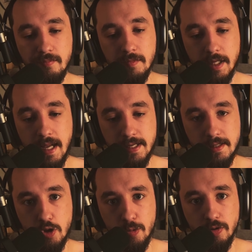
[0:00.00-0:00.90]
It has
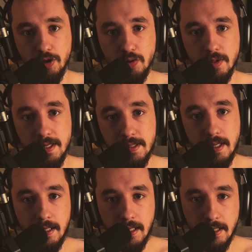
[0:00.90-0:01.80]
thermal units
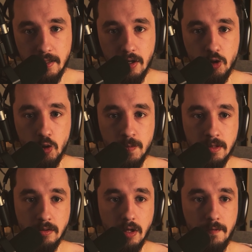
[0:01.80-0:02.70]
hidden on Doom's
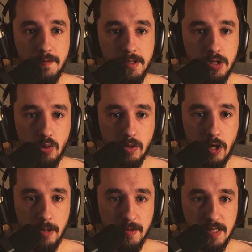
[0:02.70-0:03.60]
gloves to
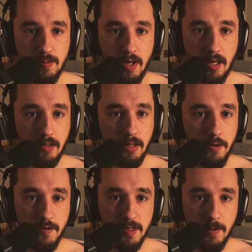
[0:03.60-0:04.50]
allow him to spray a cloud
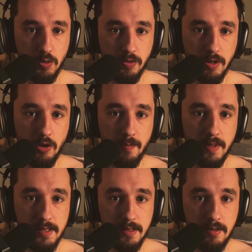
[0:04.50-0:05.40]
of special yellow
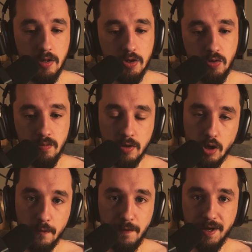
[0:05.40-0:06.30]
mist to
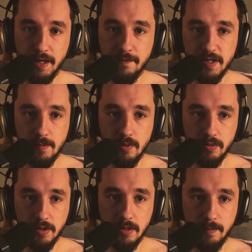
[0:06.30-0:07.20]
nullify
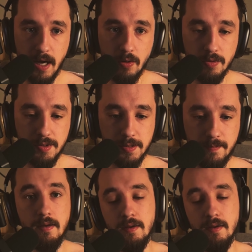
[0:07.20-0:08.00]
invisibility powers.